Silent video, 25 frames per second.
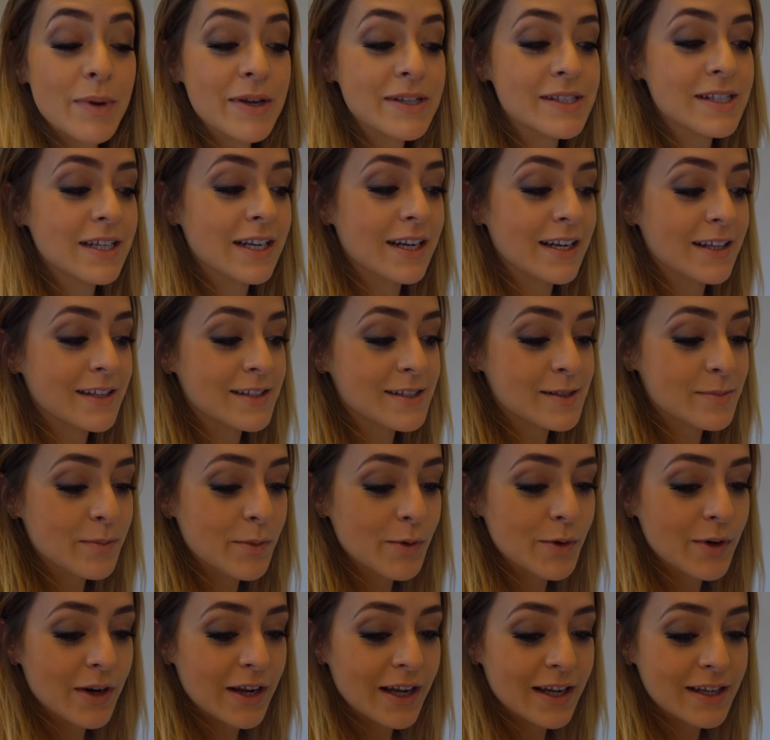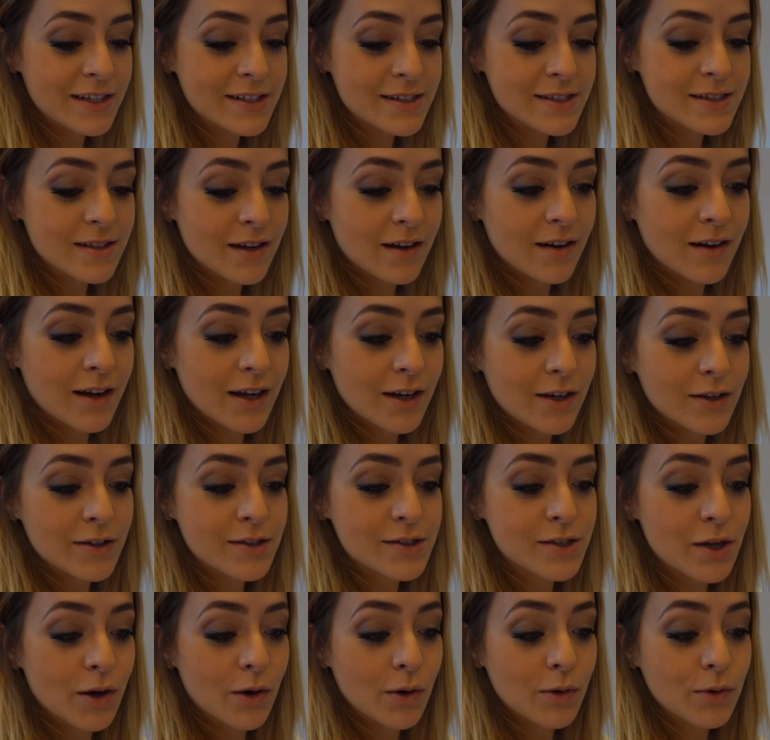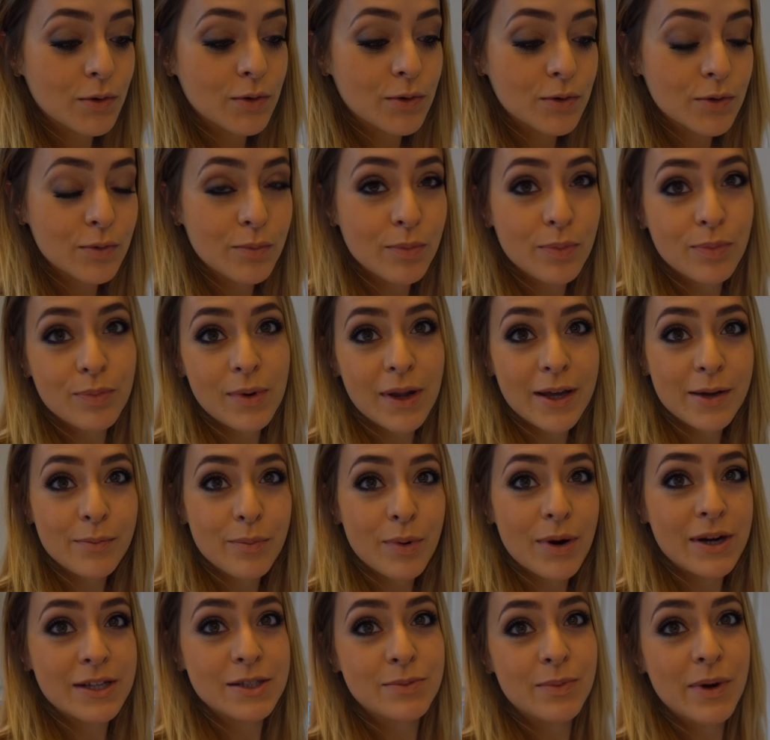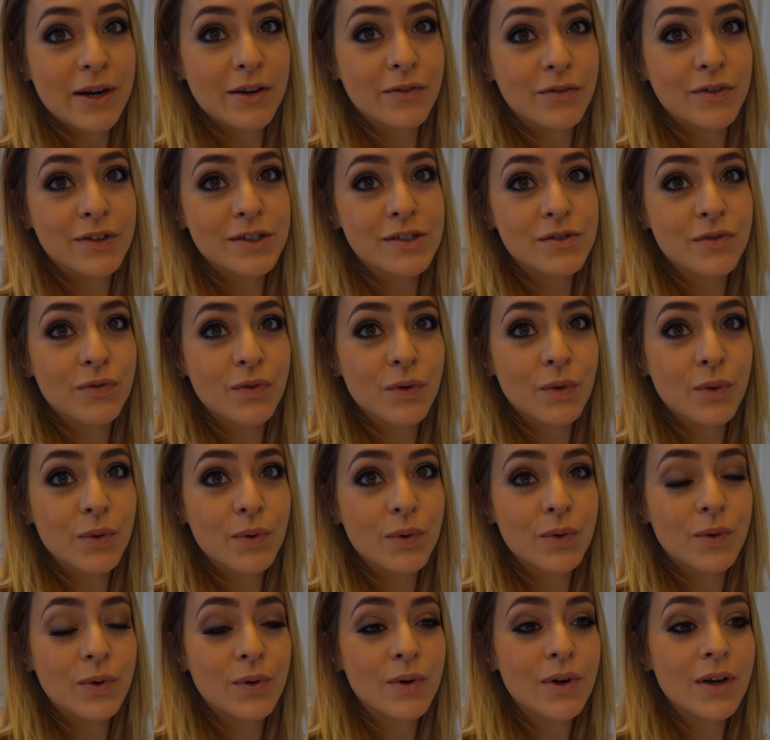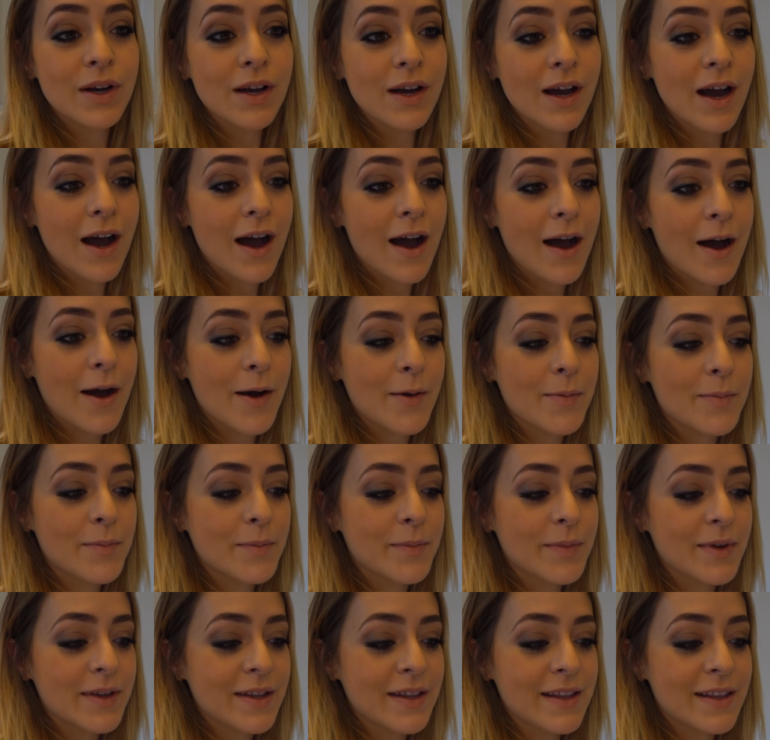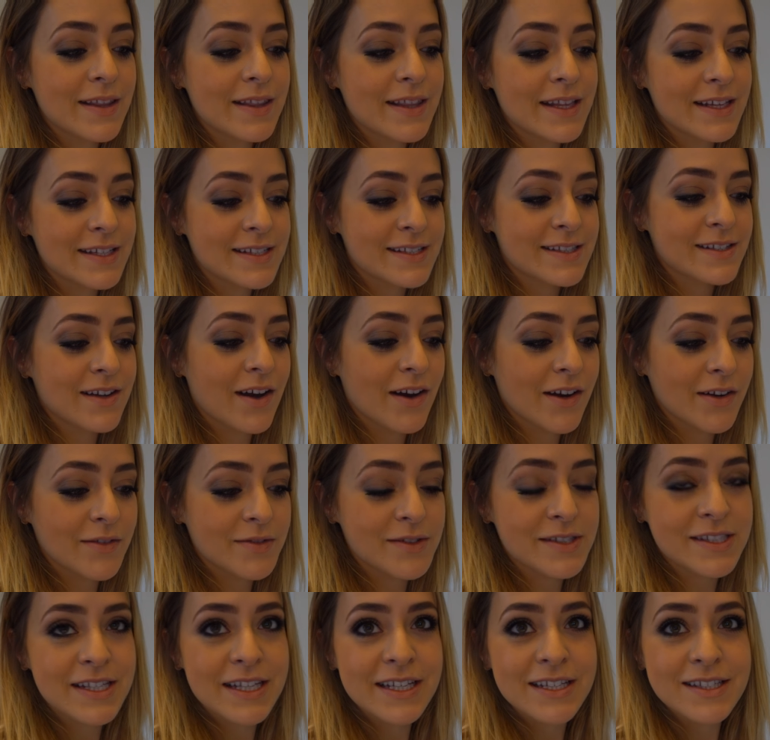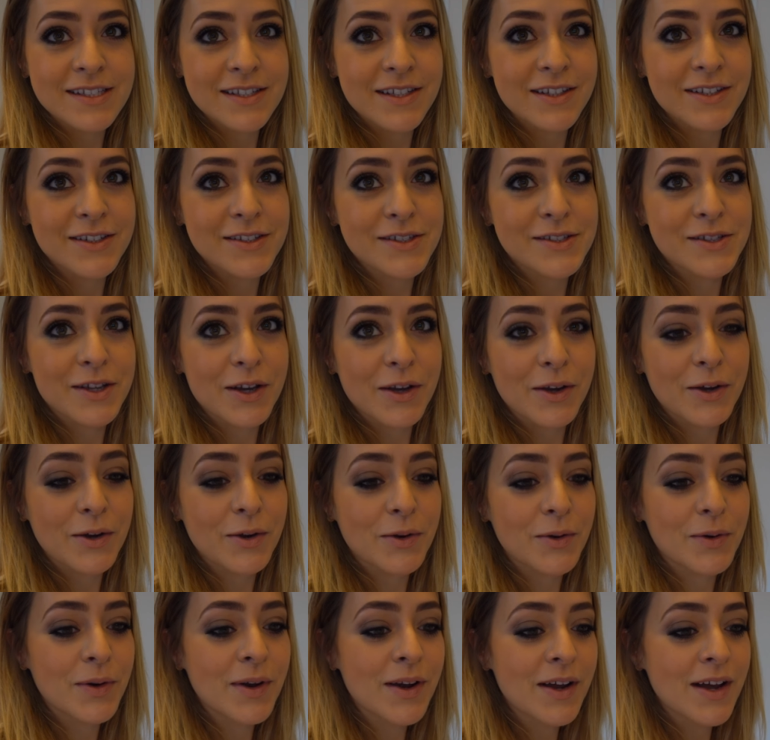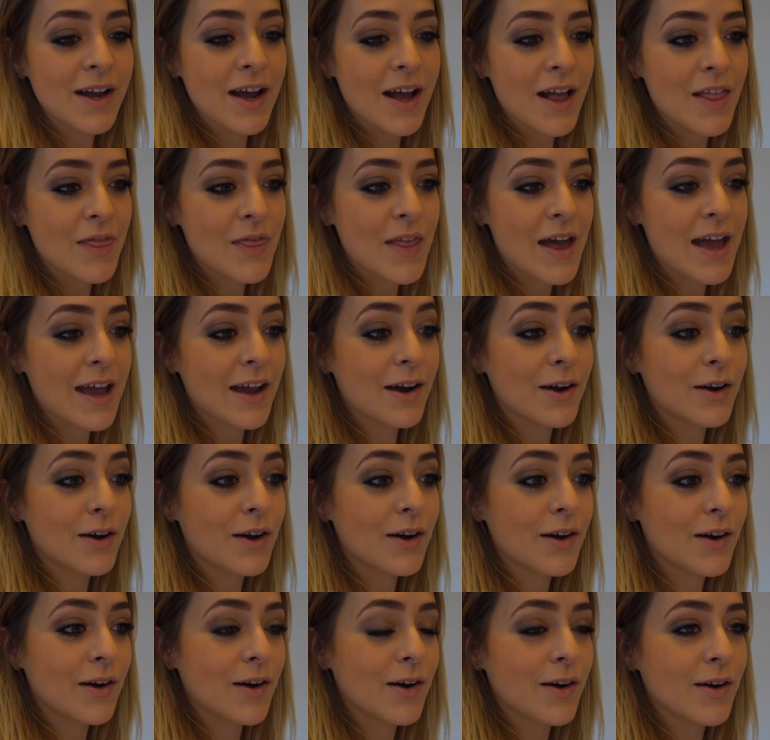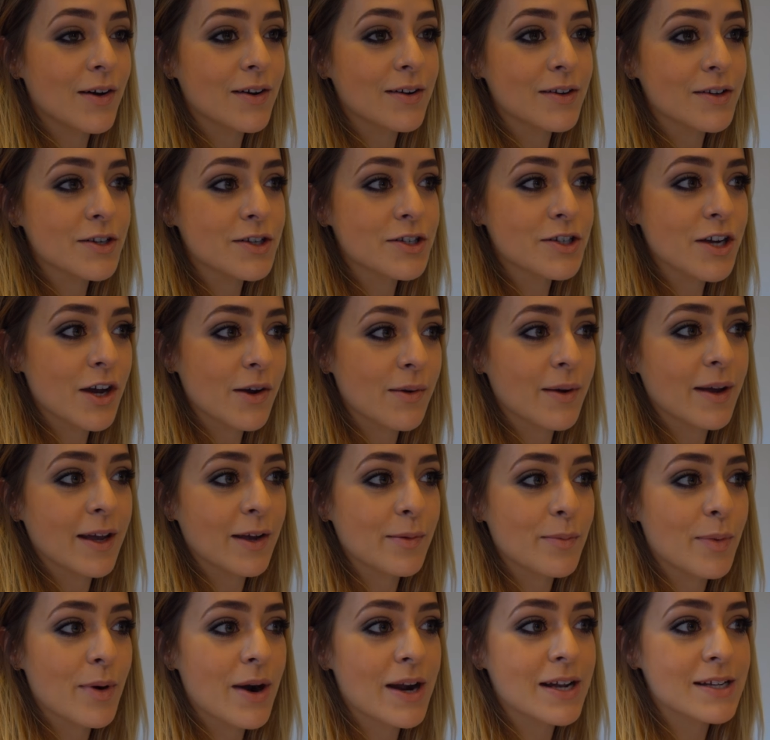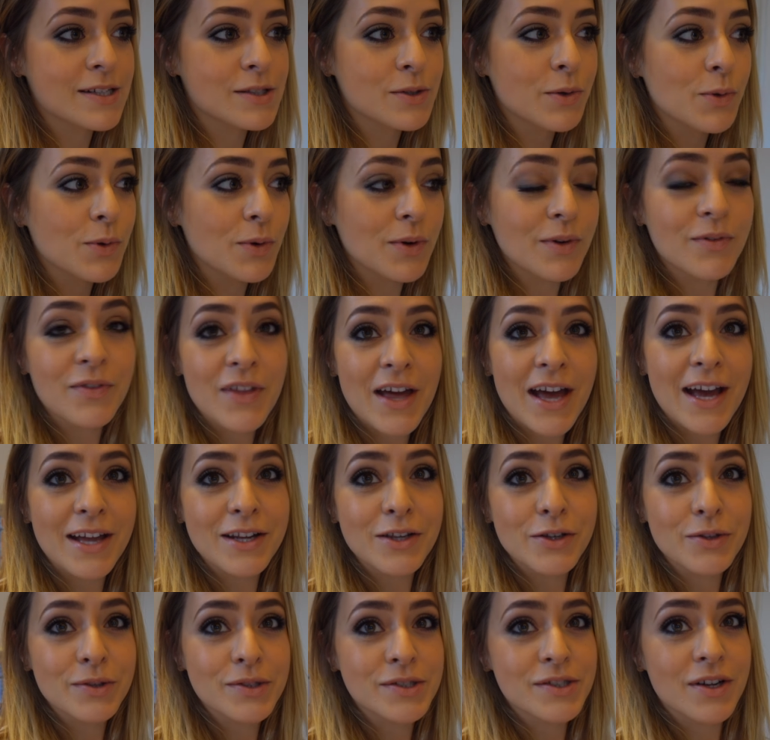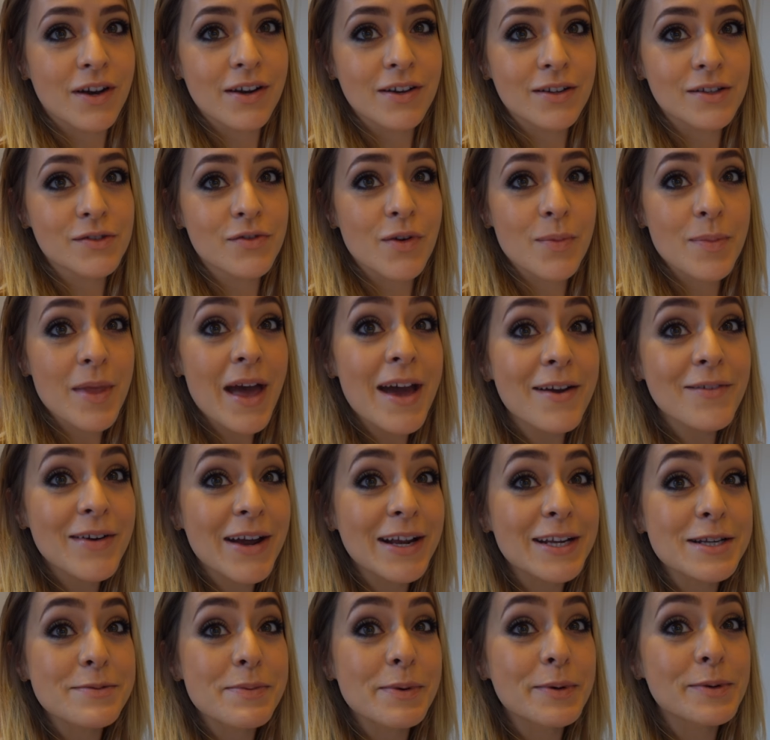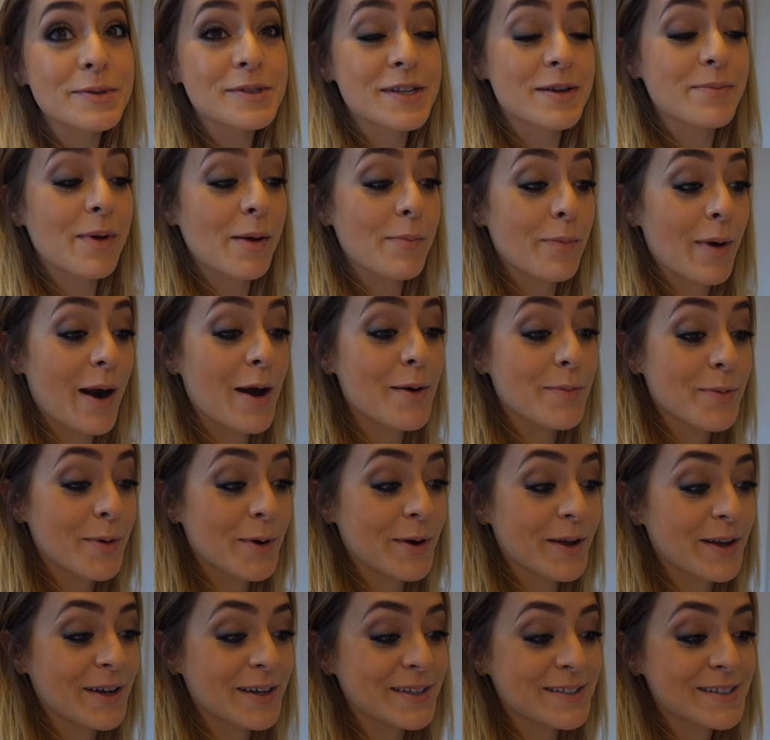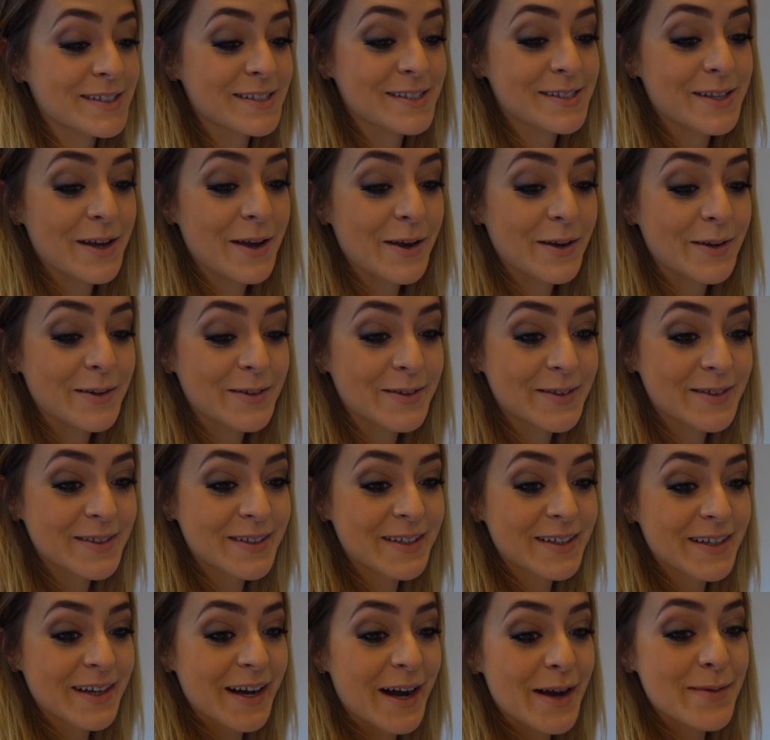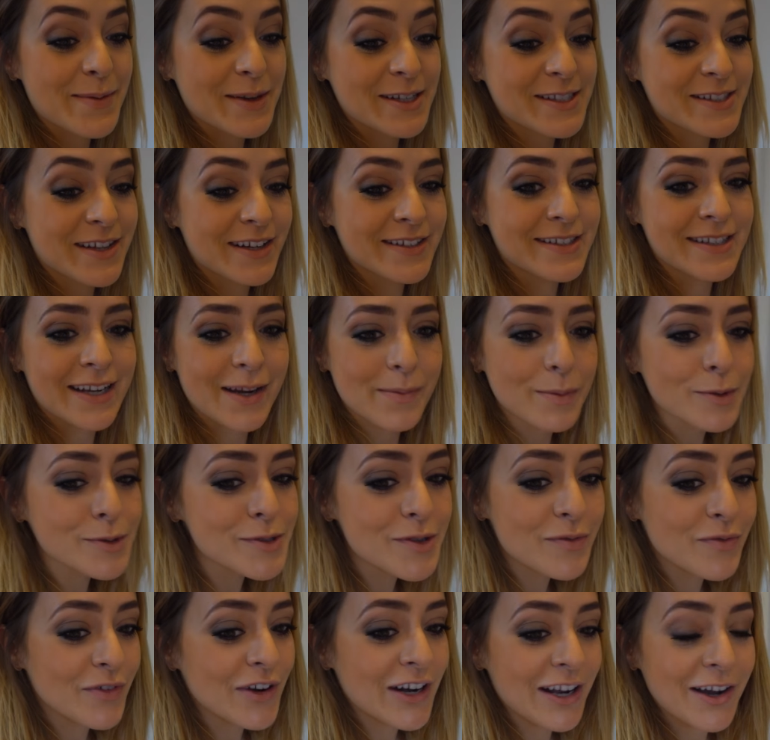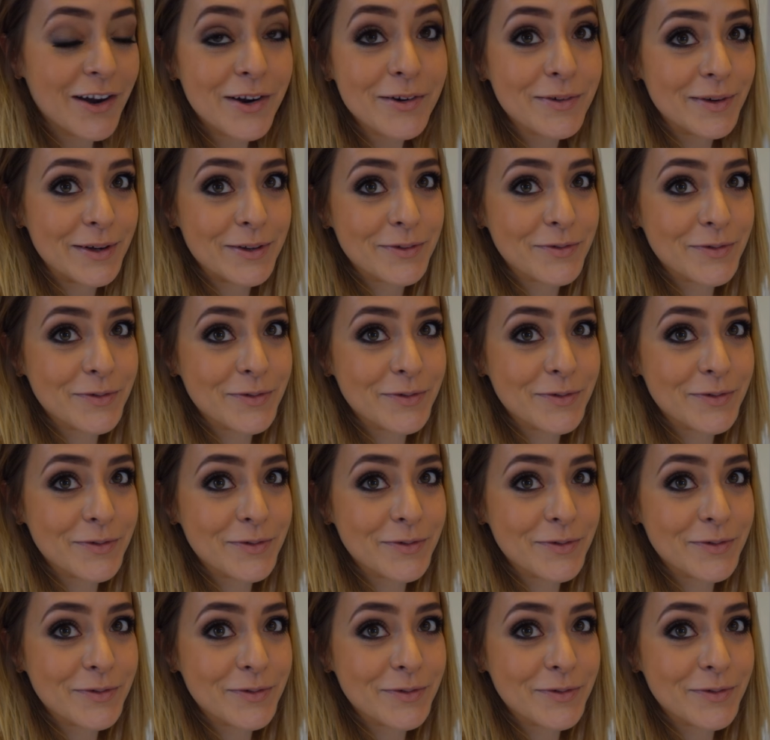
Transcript: Basically, this morning is Eylure's whole like press breakfast for um, this kind of season. So they are showing press all of their new styles from their range, but also my brow products. So I'm excited. I'm also really hungry.